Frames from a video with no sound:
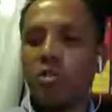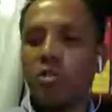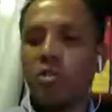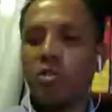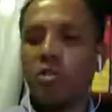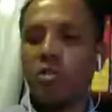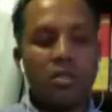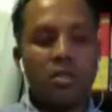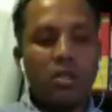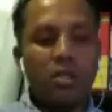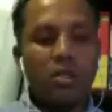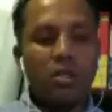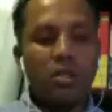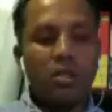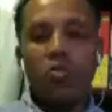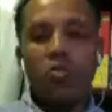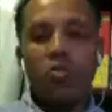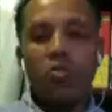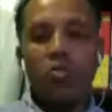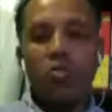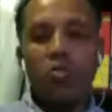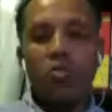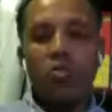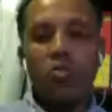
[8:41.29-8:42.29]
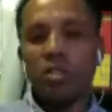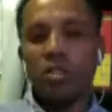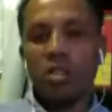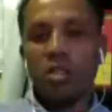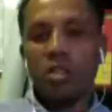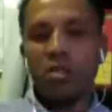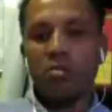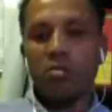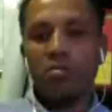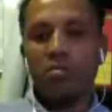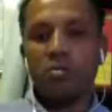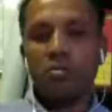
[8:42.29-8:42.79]
what is
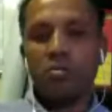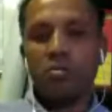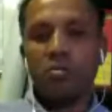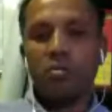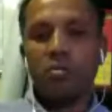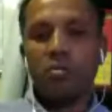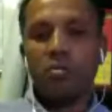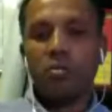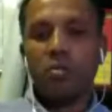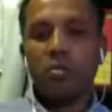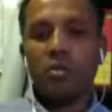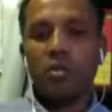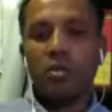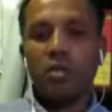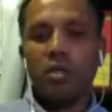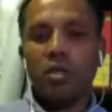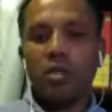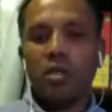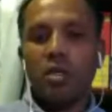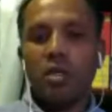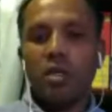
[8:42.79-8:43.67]
you want to achieve.